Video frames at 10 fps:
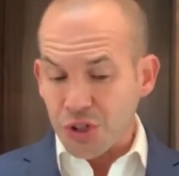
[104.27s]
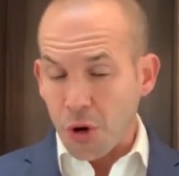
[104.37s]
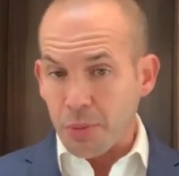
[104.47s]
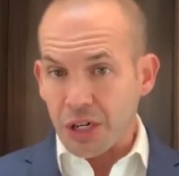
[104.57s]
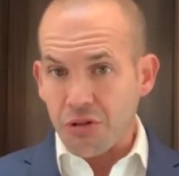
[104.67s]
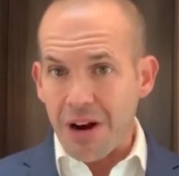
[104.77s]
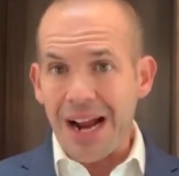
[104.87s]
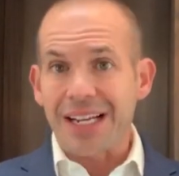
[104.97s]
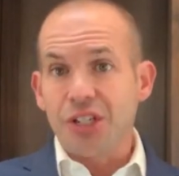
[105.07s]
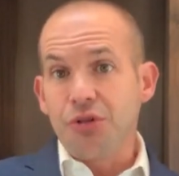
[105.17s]
is open a
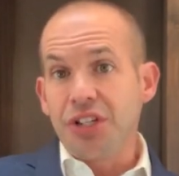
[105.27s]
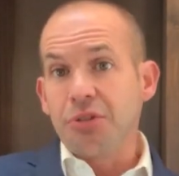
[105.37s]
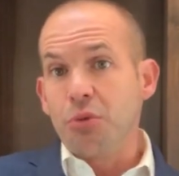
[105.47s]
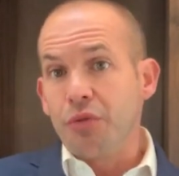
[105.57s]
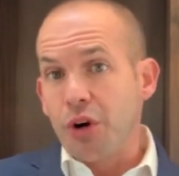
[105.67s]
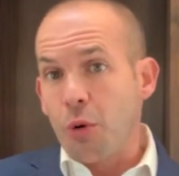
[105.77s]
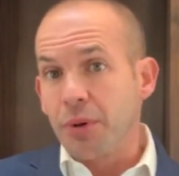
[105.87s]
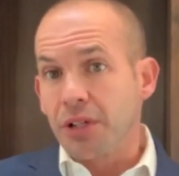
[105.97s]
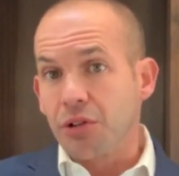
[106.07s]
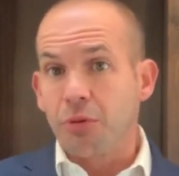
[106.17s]
crack and you need to move it
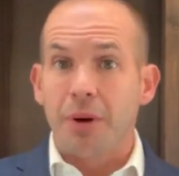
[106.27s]
open a little